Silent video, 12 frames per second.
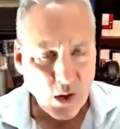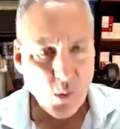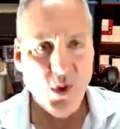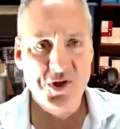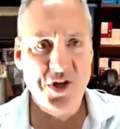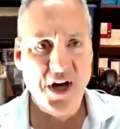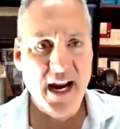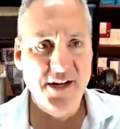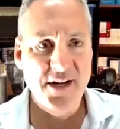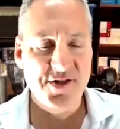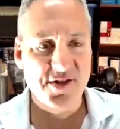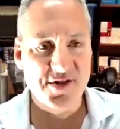will
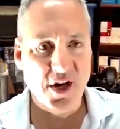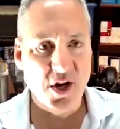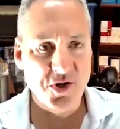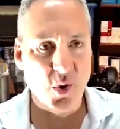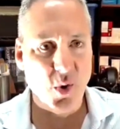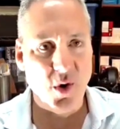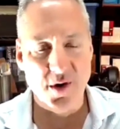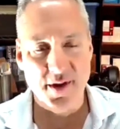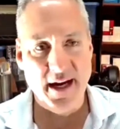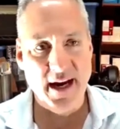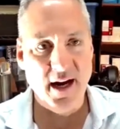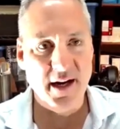change the social order,
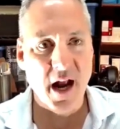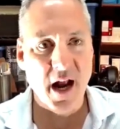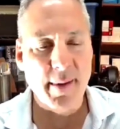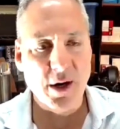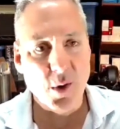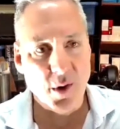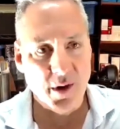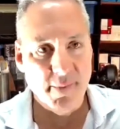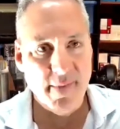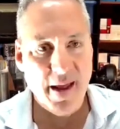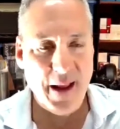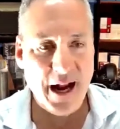the economic order,
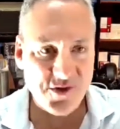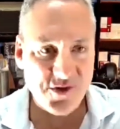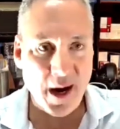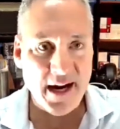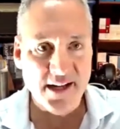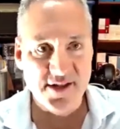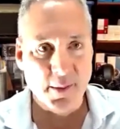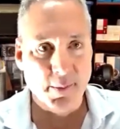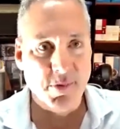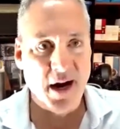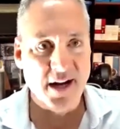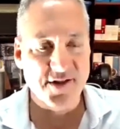and that's why it's
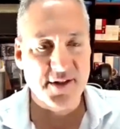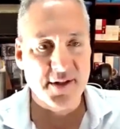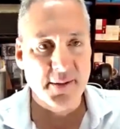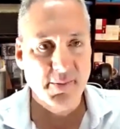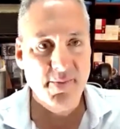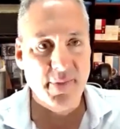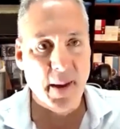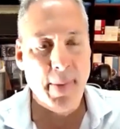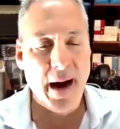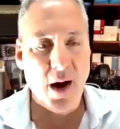suppressed. The